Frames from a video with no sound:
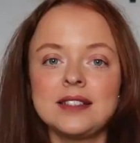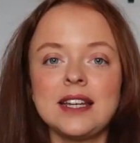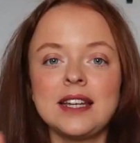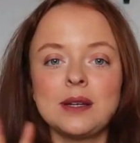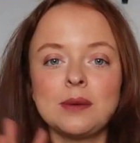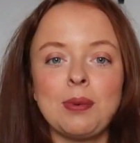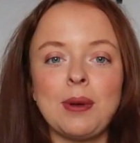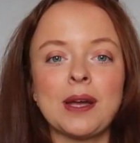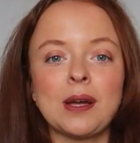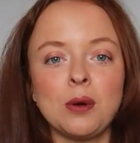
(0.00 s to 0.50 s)

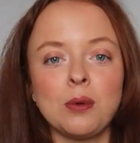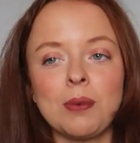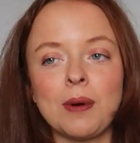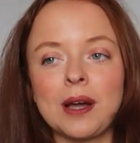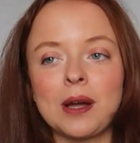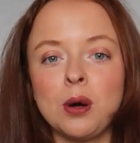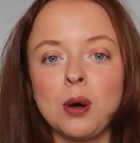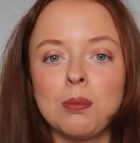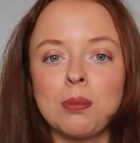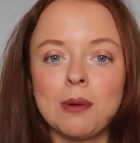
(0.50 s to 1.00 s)
did pick up
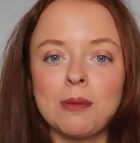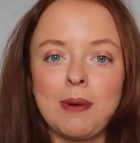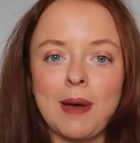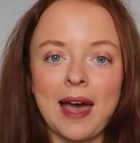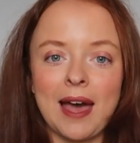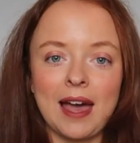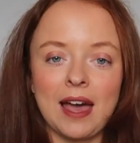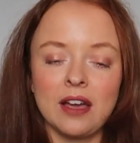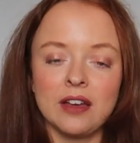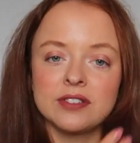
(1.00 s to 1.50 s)
a couple of
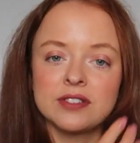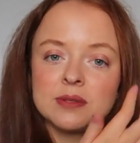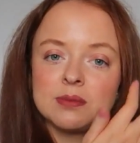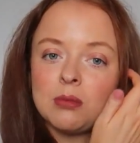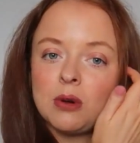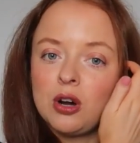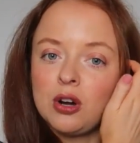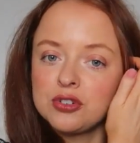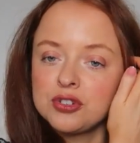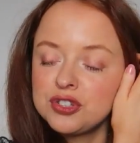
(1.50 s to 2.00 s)
pair of
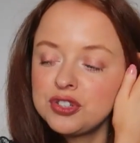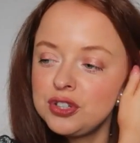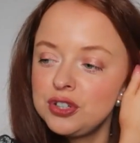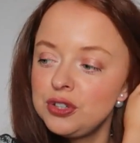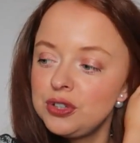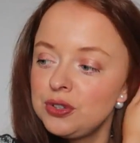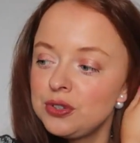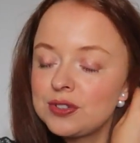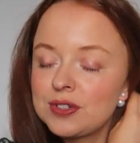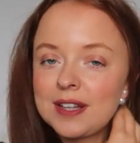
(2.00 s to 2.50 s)
smart
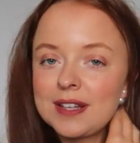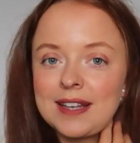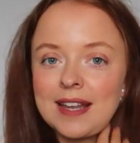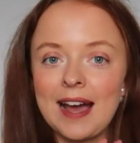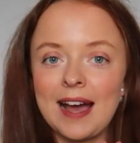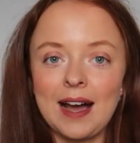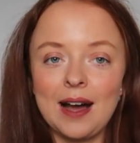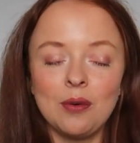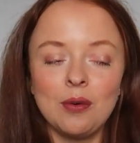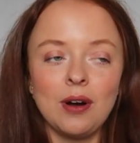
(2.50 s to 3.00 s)
shoes.
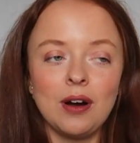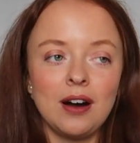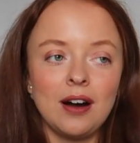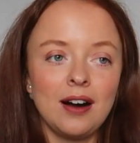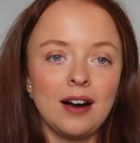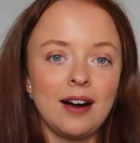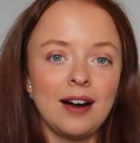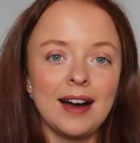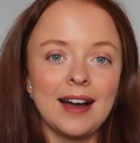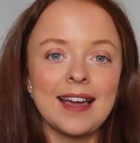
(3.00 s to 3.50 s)
Now
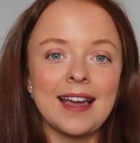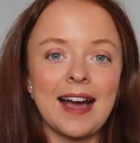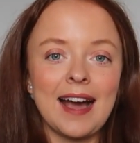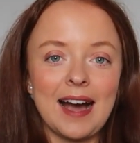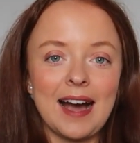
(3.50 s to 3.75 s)
I